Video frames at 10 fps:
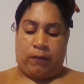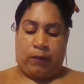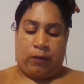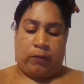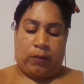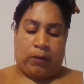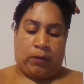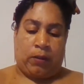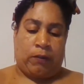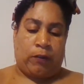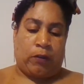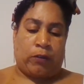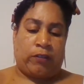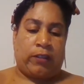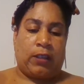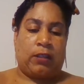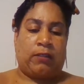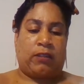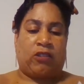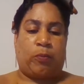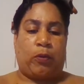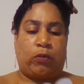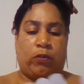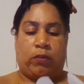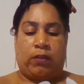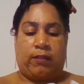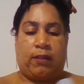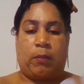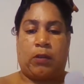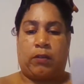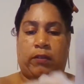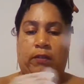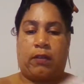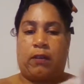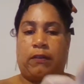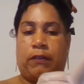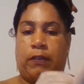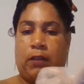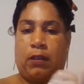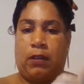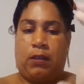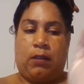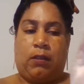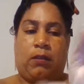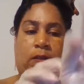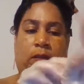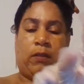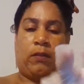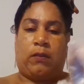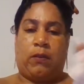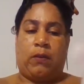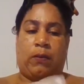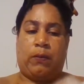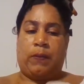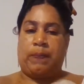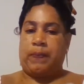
if your skin is exposed to this chemical stuff. So,